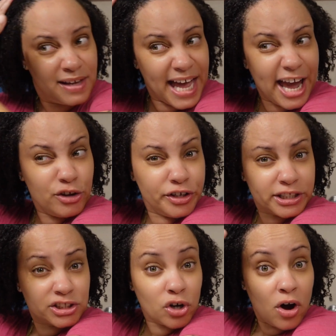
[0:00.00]
And you need a
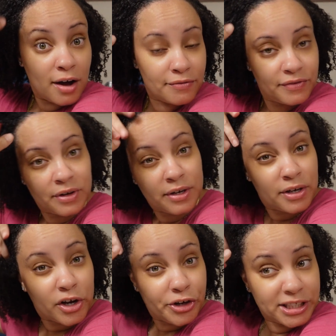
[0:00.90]
scarf.
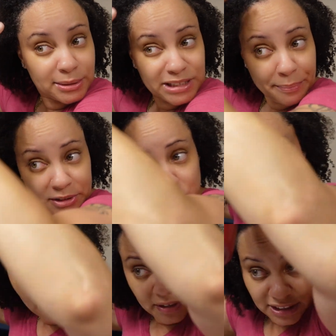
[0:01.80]
You need some type of
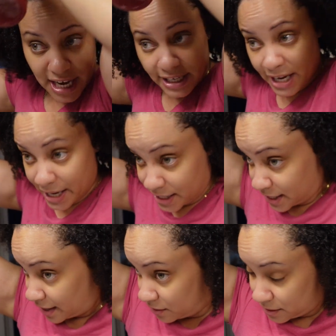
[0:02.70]
scarf to tie your hair
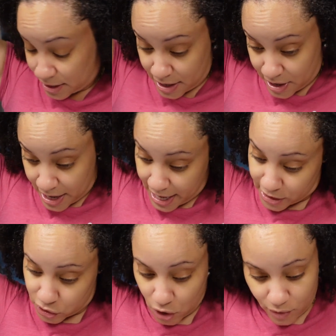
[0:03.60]
down. I
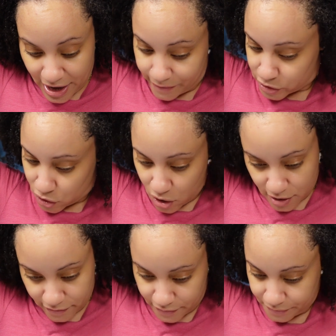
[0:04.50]
don't have a
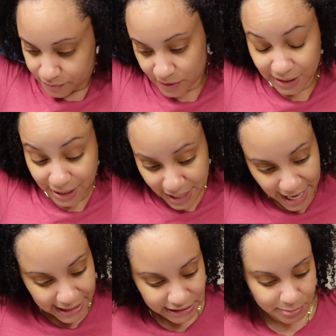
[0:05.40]
scarf. Aaliyah
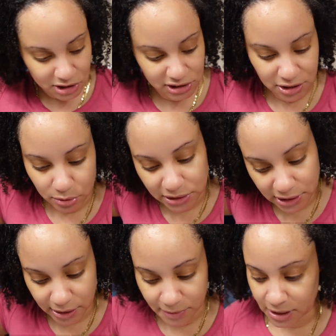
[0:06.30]
has it, but she's still
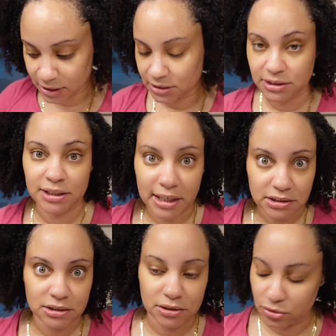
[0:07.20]
asleep because
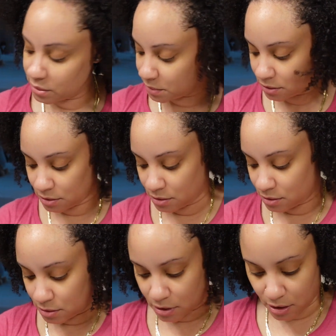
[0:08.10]
teenagers, you get me?
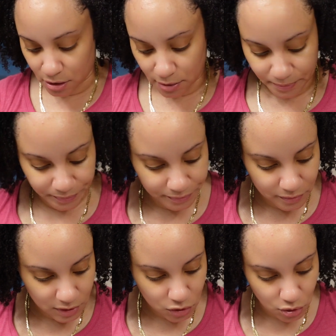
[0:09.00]

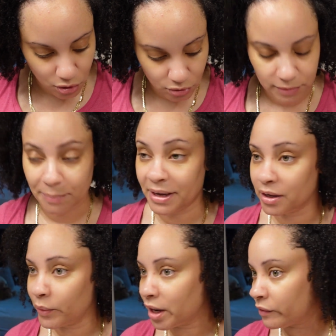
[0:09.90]
So I'm not going
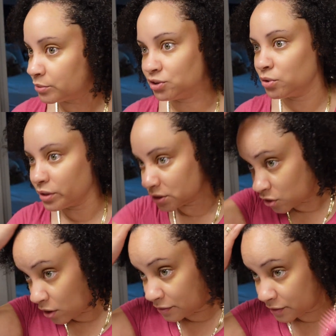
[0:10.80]
to wake her up just to go get a
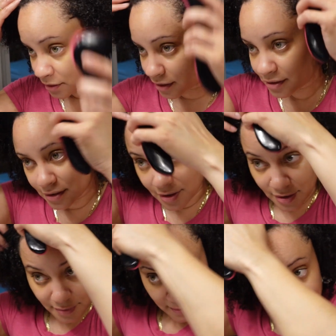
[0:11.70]
scarf. I'm
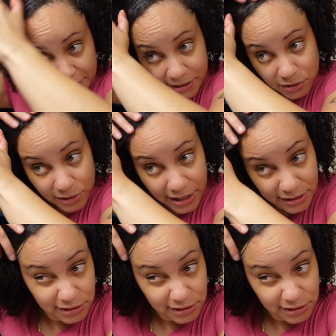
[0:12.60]
not going to do that.